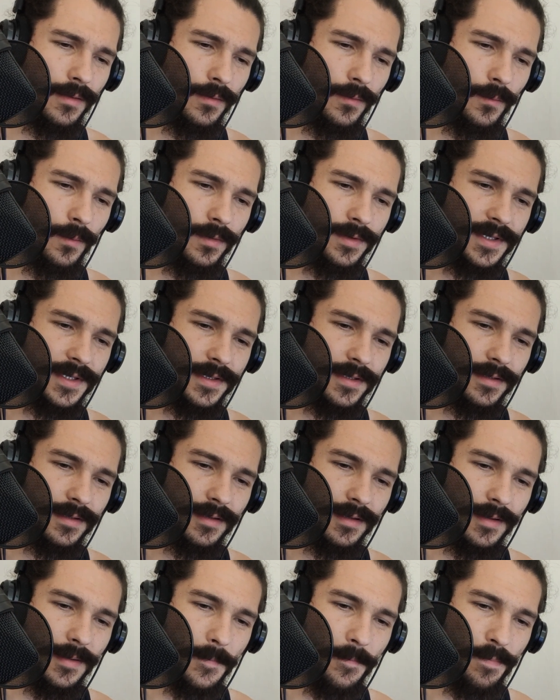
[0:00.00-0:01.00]
was
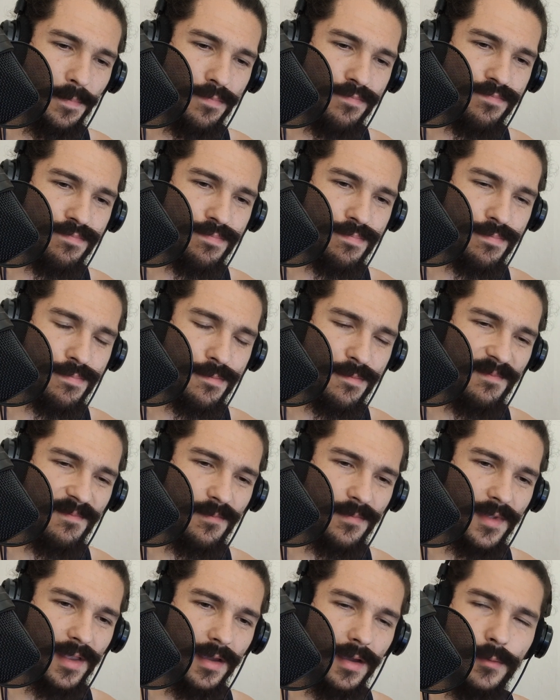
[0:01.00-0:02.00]

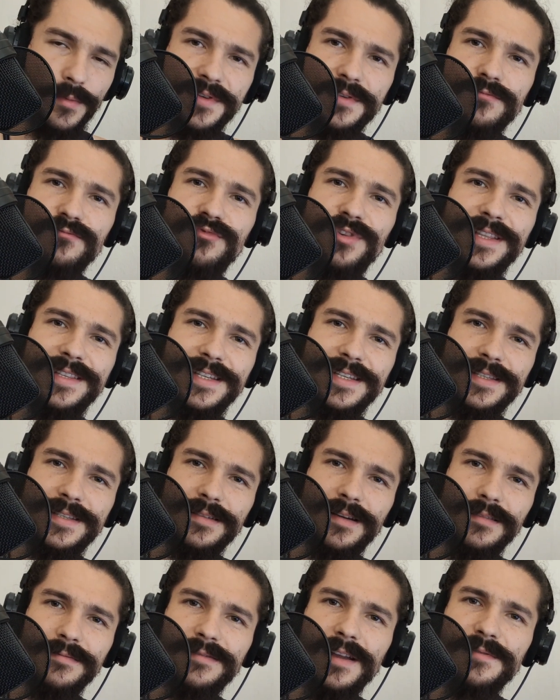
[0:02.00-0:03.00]
I was on Reddit,
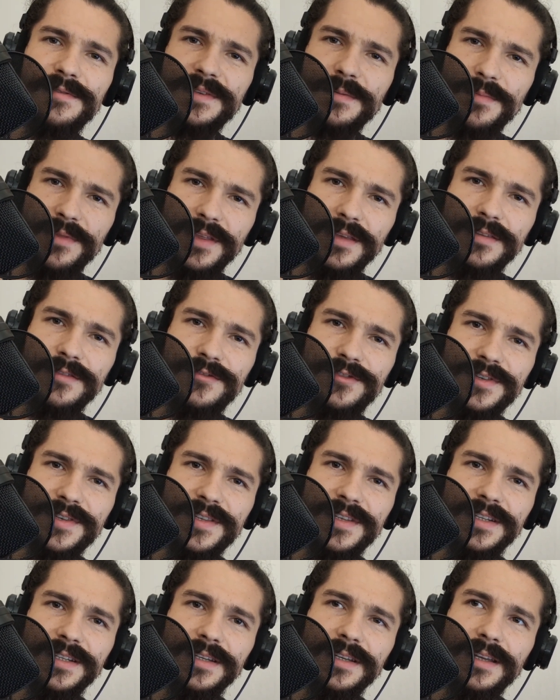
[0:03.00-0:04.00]
I found something
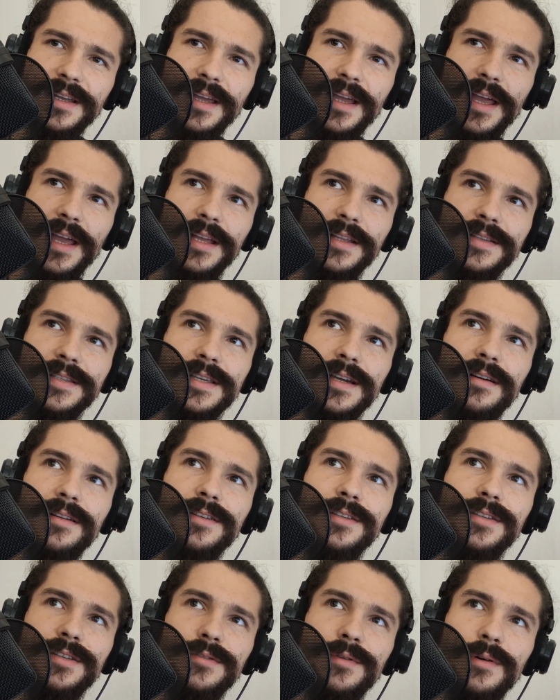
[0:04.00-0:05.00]
interesting, and
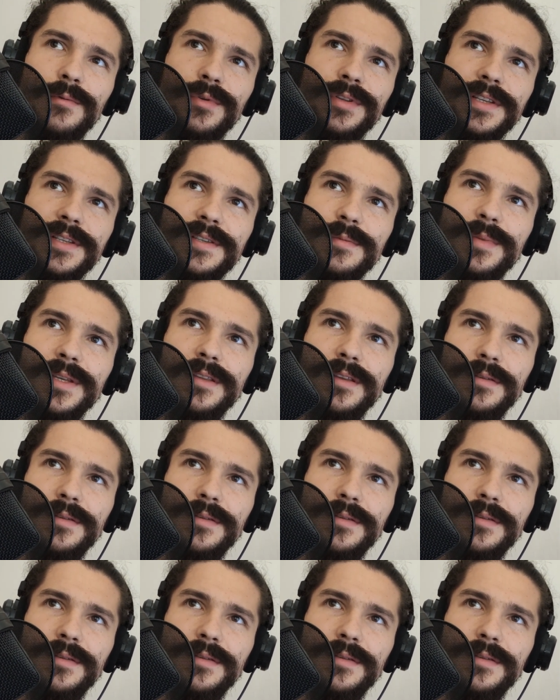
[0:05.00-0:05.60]
I knew I wanted to be